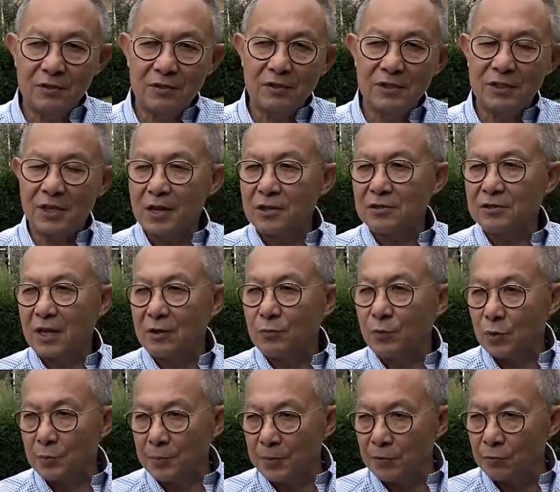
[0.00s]
sales and
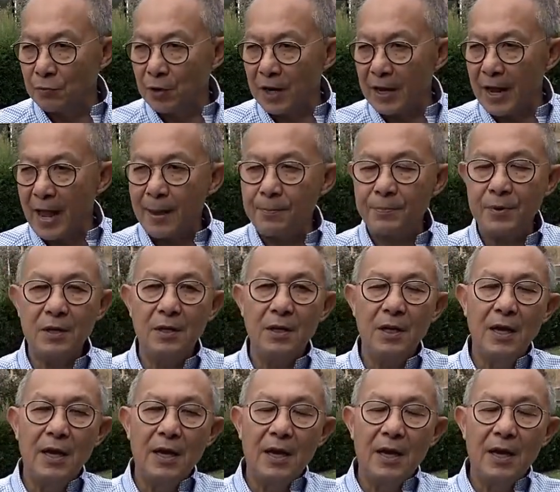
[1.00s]
we'll be really happy,